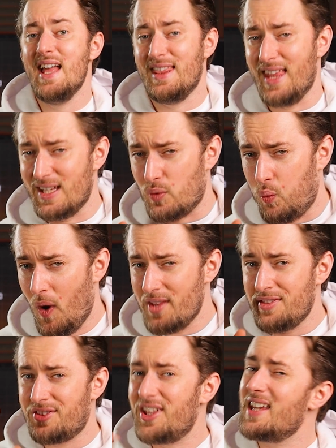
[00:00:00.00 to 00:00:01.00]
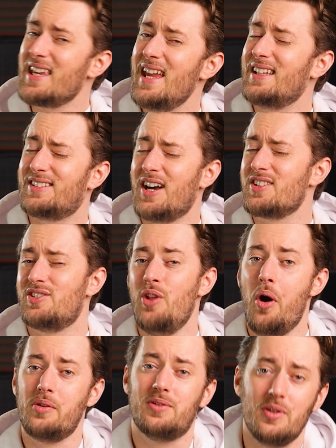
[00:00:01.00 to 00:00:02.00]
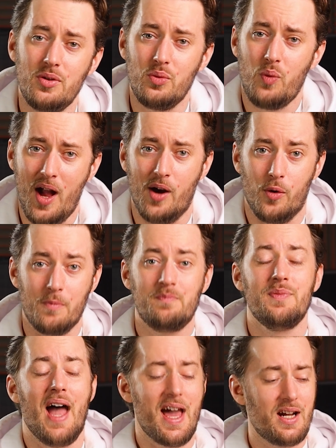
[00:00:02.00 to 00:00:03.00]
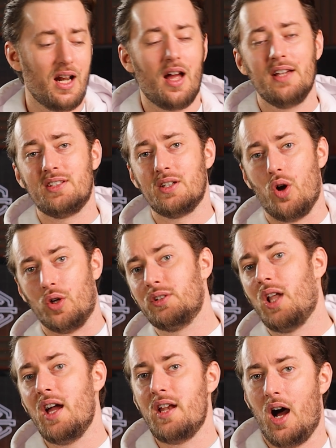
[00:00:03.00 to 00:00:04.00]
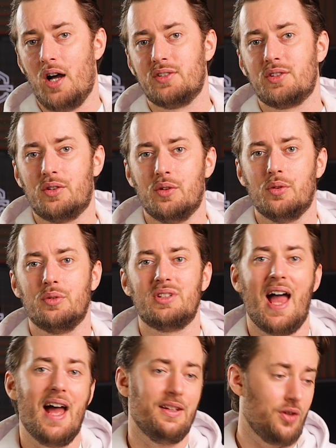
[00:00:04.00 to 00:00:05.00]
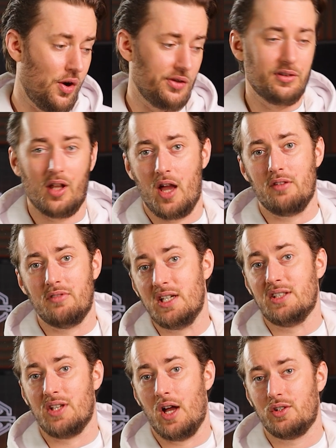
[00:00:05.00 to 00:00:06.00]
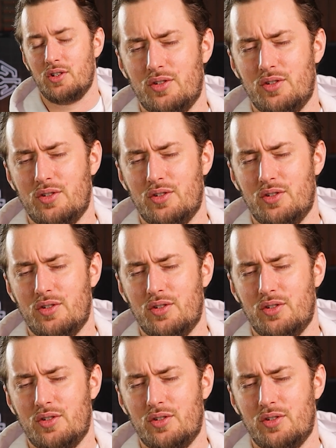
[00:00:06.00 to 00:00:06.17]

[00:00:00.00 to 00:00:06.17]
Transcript: there's one thing it does not do well analyzing online articles and online research.